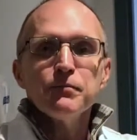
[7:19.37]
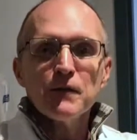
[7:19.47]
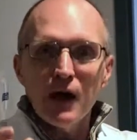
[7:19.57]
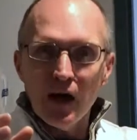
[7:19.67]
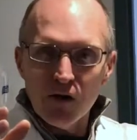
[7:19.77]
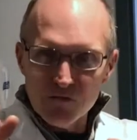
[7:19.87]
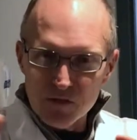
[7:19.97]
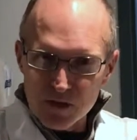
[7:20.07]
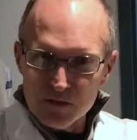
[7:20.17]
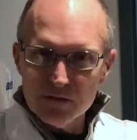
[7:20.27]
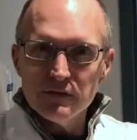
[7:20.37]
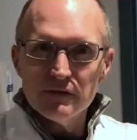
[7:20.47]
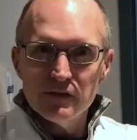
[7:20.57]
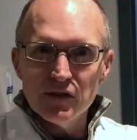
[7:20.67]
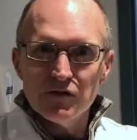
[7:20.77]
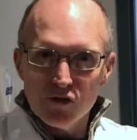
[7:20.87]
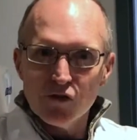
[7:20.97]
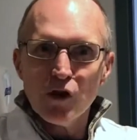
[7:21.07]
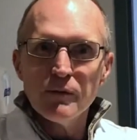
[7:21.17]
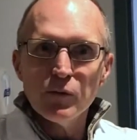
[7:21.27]

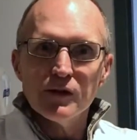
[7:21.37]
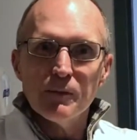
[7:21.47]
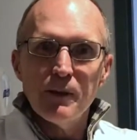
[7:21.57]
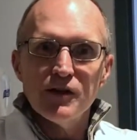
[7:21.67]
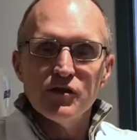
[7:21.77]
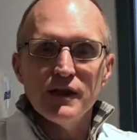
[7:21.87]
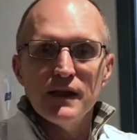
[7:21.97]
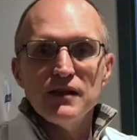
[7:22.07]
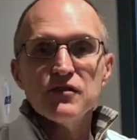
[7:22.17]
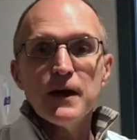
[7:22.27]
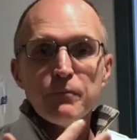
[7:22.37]
Determine what the patient needs.